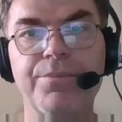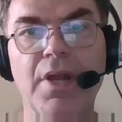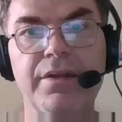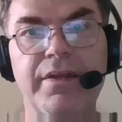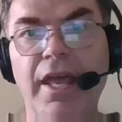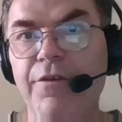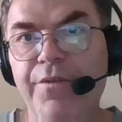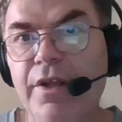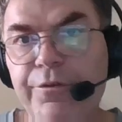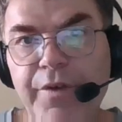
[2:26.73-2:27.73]
they
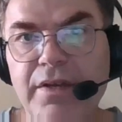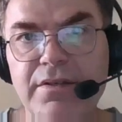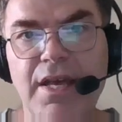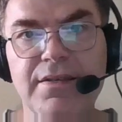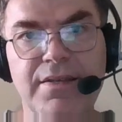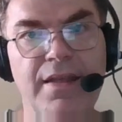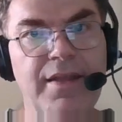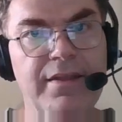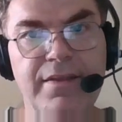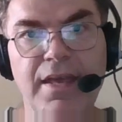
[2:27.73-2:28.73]
feel fit, as
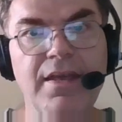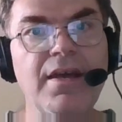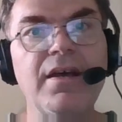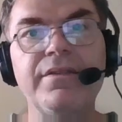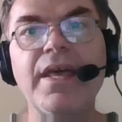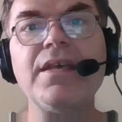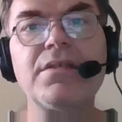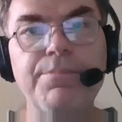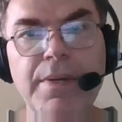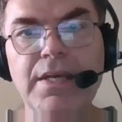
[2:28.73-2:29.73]
at they
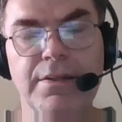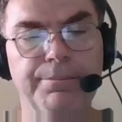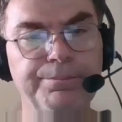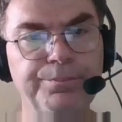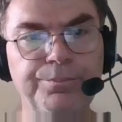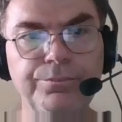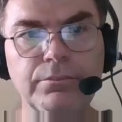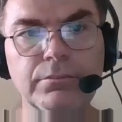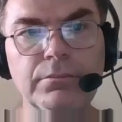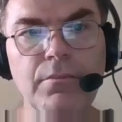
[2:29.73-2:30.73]
speed.
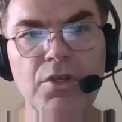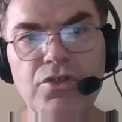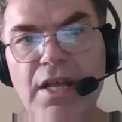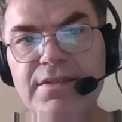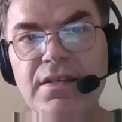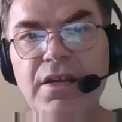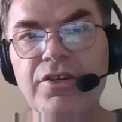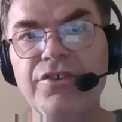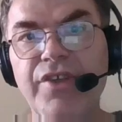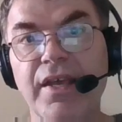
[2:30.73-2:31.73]
So that's another
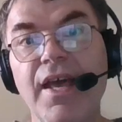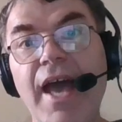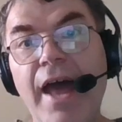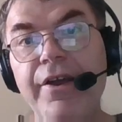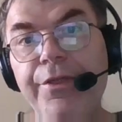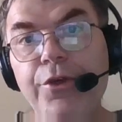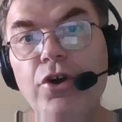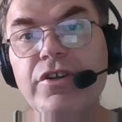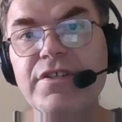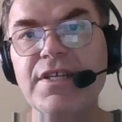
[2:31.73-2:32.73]
thing. And the third
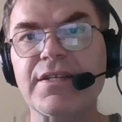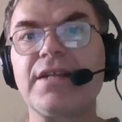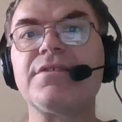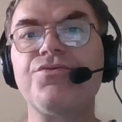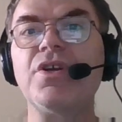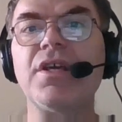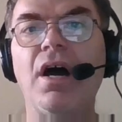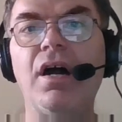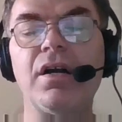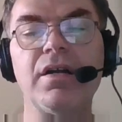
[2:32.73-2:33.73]
thing that's really
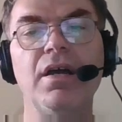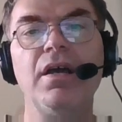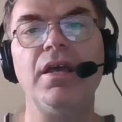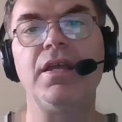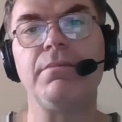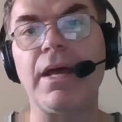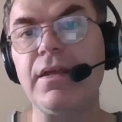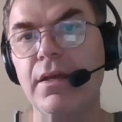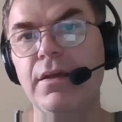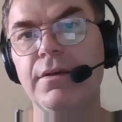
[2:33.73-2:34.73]
hard in
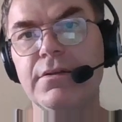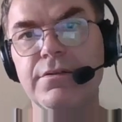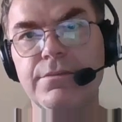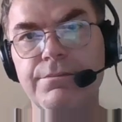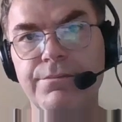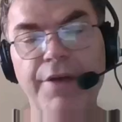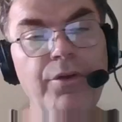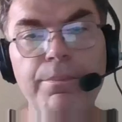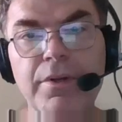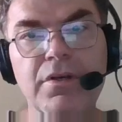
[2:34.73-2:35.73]
many
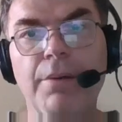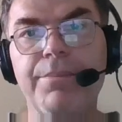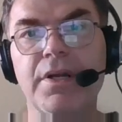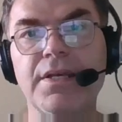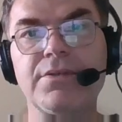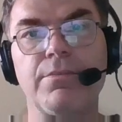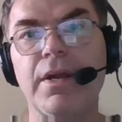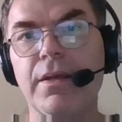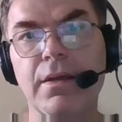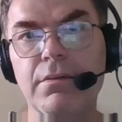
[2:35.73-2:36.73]
development companies or
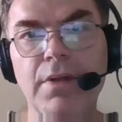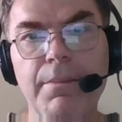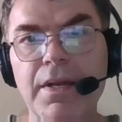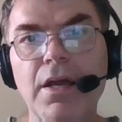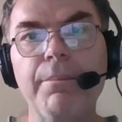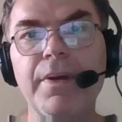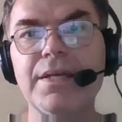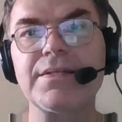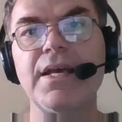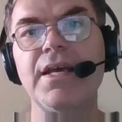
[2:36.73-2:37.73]
many companies
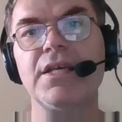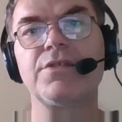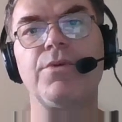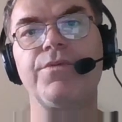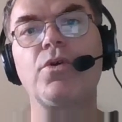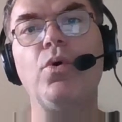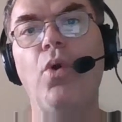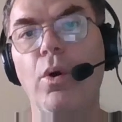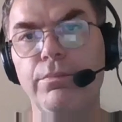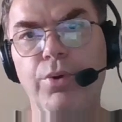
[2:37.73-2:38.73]
is what we call
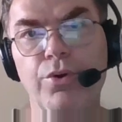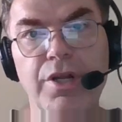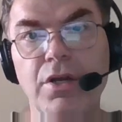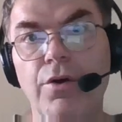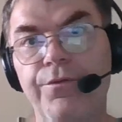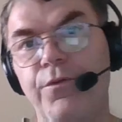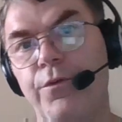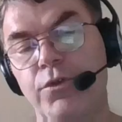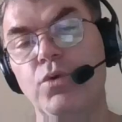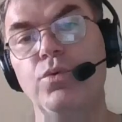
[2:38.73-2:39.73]
onboarding of
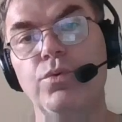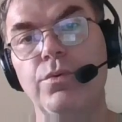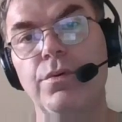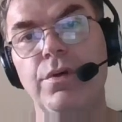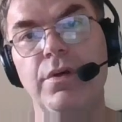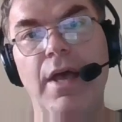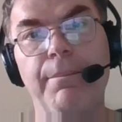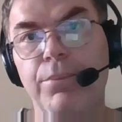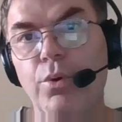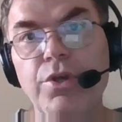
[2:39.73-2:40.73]
new
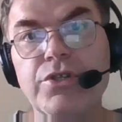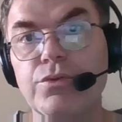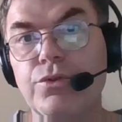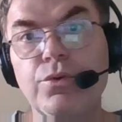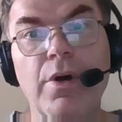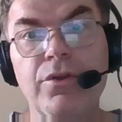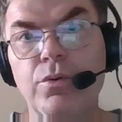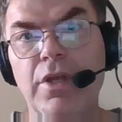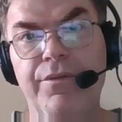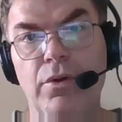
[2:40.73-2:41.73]
employees, new
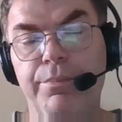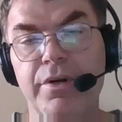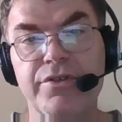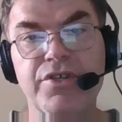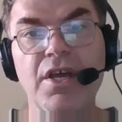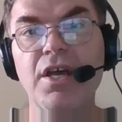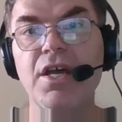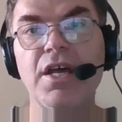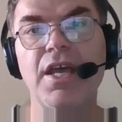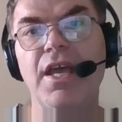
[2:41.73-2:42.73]
developers.
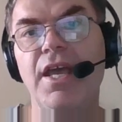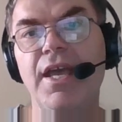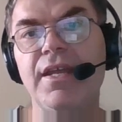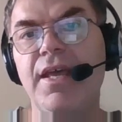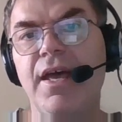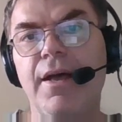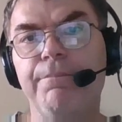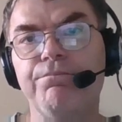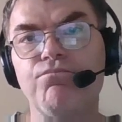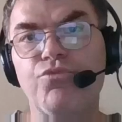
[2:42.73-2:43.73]
In a
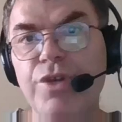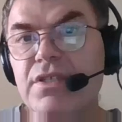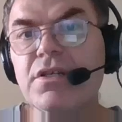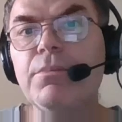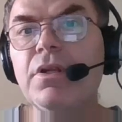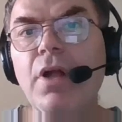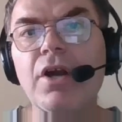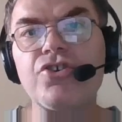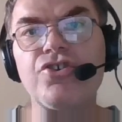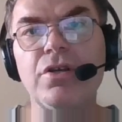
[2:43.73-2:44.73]
reasonably
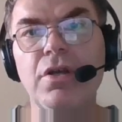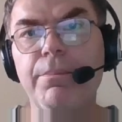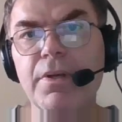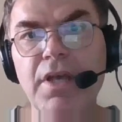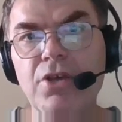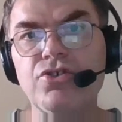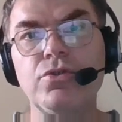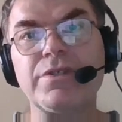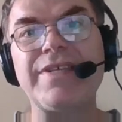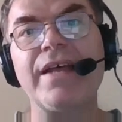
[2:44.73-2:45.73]
large application,
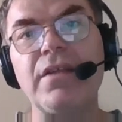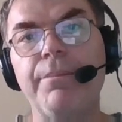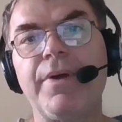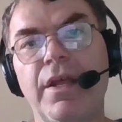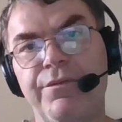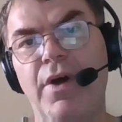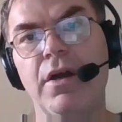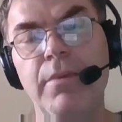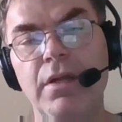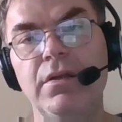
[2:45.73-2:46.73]
to set up an
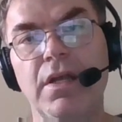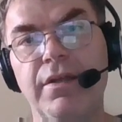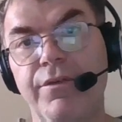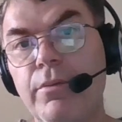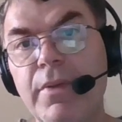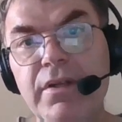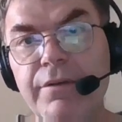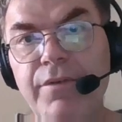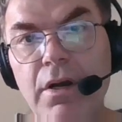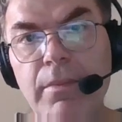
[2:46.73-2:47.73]
environment, a development
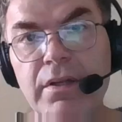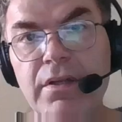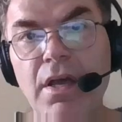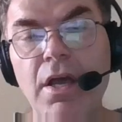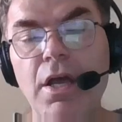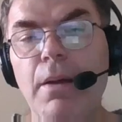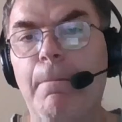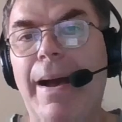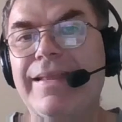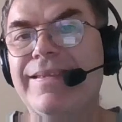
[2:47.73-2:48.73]
environment,
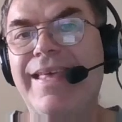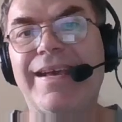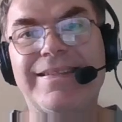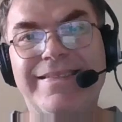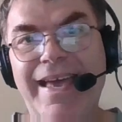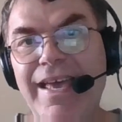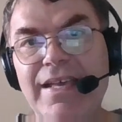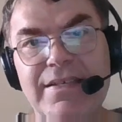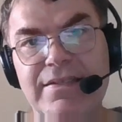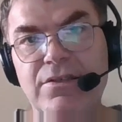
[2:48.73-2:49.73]
might take
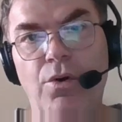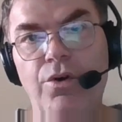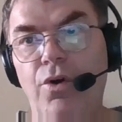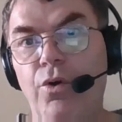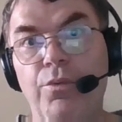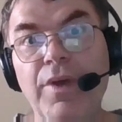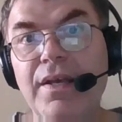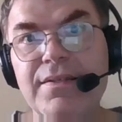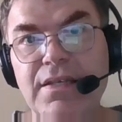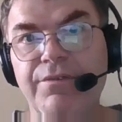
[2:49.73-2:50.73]
days or
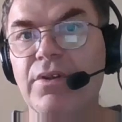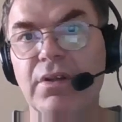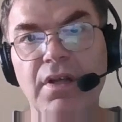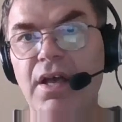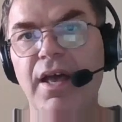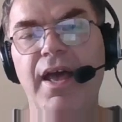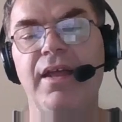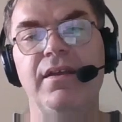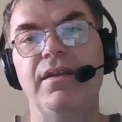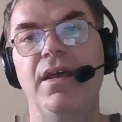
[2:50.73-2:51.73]
weeks even,
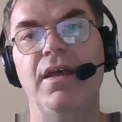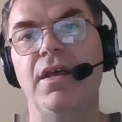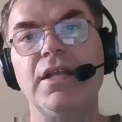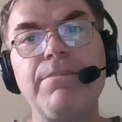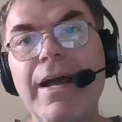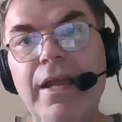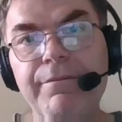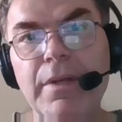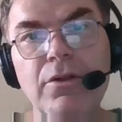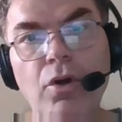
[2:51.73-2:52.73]
and it might
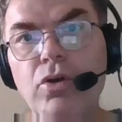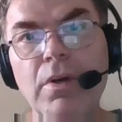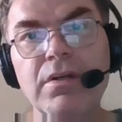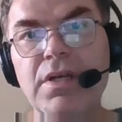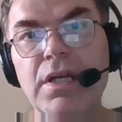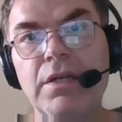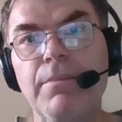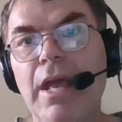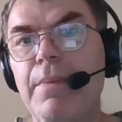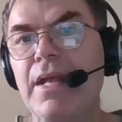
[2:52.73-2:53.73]
have been documented.
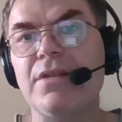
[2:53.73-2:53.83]
Maybe